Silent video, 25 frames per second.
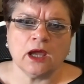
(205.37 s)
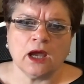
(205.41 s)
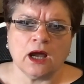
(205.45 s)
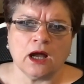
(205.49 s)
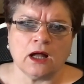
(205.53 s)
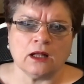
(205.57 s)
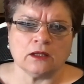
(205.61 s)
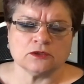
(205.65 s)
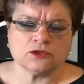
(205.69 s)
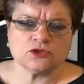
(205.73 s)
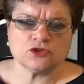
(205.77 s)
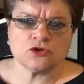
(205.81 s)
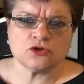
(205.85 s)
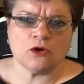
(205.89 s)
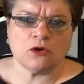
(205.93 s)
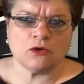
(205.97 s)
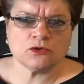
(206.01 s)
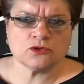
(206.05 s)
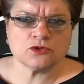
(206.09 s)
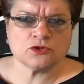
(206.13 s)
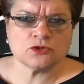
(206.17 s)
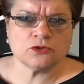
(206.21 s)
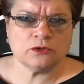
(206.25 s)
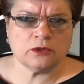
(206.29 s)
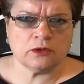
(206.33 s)
I'll
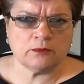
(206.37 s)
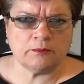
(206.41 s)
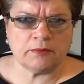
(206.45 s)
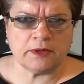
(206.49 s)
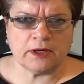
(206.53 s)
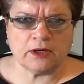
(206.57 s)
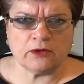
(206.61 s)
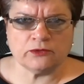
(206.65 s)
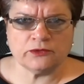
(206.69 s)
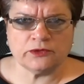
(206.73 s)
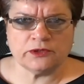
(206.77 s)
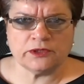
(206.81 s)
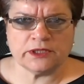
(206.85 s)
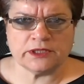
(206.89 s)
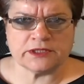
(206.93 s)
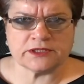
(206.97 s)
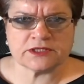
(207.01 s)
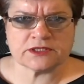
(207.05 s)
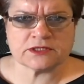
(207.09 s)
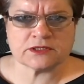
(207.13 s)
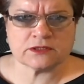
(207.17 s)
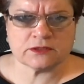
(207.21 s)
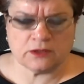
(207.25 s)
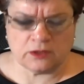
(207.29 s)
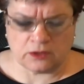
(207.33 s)
talk to you about
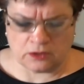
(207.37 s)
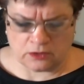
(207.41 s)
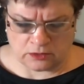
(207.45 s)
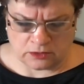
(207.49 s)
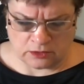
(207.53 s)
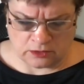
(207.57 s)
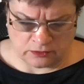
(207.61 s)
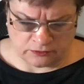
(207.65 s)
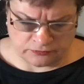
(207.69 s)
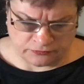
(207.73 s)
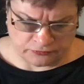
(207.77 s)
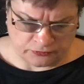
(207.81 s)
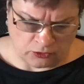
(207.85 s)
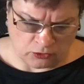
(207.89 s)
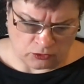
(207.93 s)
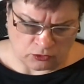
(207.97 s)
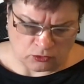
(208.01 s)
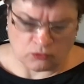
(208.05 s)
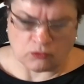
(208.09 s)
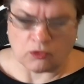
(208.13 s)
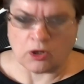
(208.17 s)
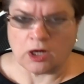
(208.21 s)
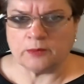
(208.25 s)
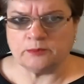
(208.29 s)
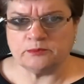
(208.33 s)
this in a
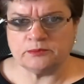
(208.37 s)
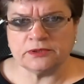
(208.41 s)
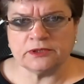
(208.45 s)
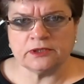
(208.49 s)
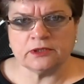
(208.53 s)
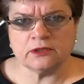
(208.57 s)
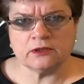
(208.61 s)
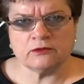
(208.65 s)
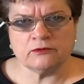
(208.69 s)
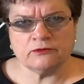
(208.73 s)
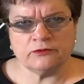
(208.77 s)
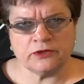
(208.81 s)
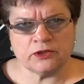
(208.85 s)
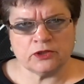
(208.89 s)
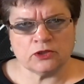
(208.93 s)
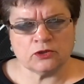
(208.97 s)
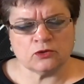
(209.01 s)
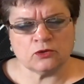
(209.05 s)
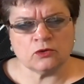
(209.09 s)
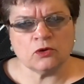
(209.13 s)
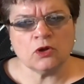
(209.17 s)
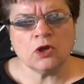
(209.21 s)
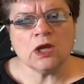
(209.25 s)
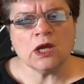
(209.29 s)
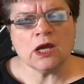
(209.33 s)
follow-up
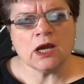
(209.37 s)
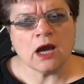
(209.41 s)
video.